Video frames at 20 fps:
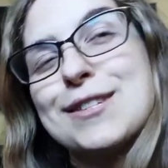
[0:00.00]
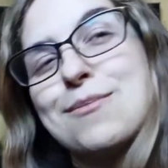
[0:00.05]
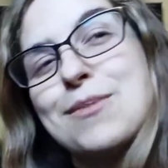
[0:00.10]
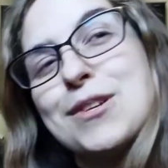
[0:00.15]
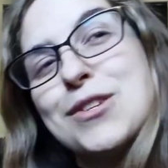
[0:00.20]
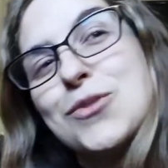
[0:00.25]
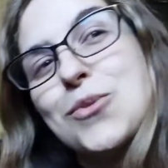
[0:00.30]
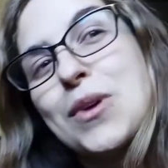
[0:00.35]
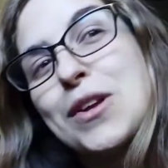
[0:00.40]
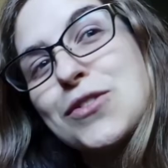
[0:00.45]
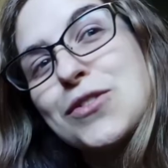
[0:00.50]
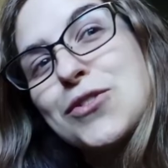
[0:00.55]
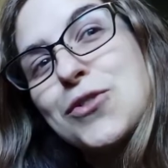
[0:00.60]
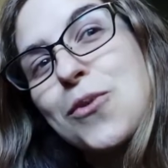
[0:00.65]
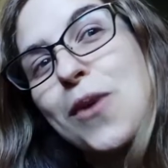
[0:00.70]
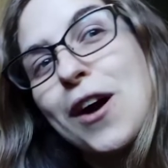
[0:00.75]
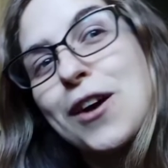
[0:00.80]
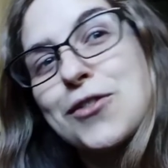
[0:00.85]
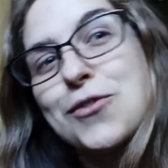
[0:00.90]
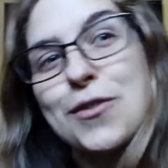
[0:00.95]
between
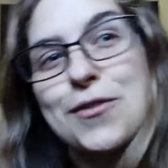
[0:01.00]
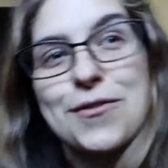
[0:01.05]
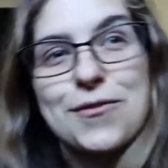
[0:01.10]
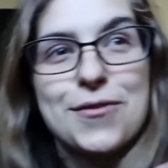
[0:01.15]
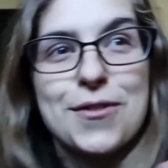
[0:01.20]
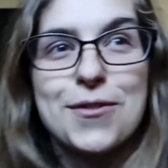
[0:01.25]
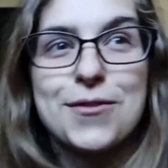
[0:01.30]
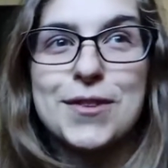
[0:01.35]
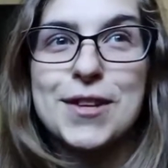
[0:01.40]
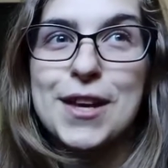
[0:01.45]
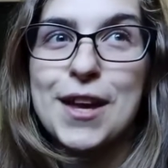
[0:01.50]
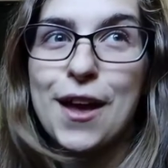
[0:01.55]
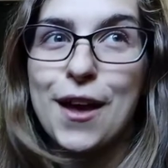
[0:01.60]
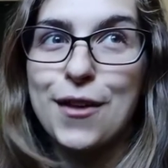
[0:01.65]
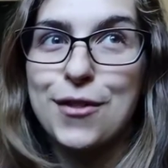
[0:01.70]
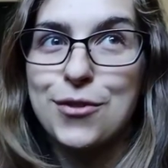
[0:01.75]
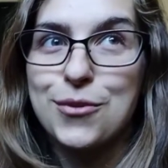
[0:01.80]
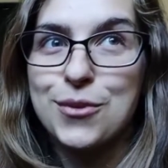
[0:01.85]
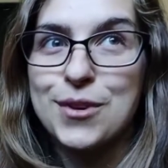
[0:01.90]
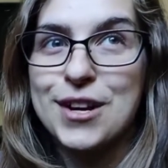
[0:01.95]
250
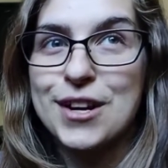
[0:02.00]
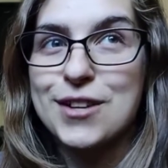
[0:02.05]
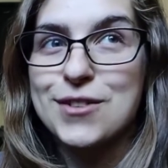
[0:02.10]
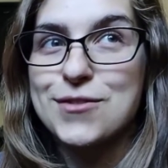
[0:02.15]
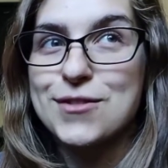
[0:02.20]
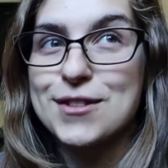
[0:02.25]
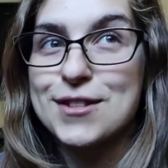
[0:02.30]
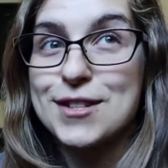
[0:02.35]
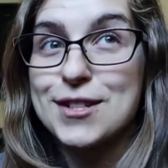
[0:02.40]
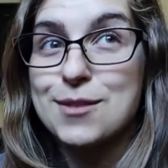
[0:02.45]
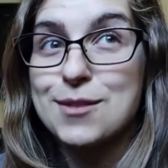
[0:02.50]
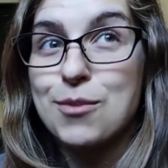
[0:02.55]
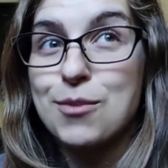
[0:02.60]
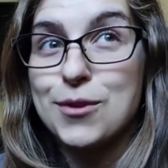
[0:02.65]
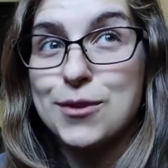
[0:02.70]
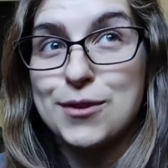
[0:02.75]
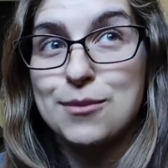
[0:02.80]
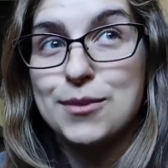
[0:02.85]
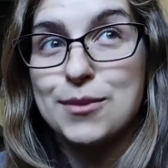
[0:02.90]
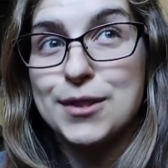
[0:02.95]
and 300
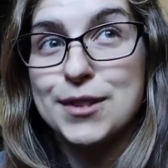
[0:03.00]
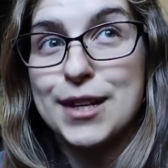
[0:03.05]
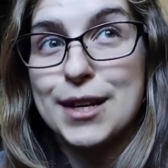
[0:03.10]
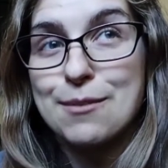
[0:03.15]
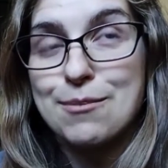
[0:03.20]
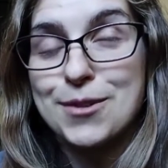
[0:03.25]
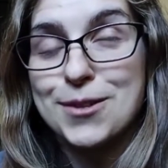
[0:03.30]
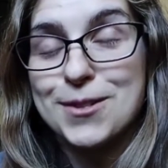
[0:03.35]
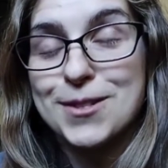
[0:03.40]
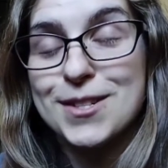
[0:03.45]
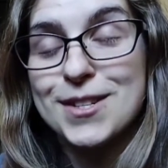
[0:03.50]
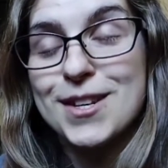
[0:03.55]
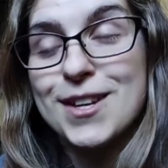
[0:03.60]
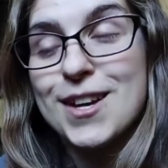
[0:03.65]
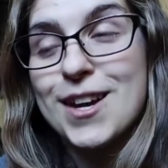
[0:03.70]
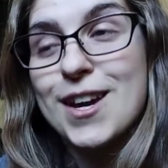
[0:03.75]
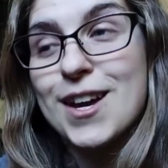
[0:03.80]
disposable diapers.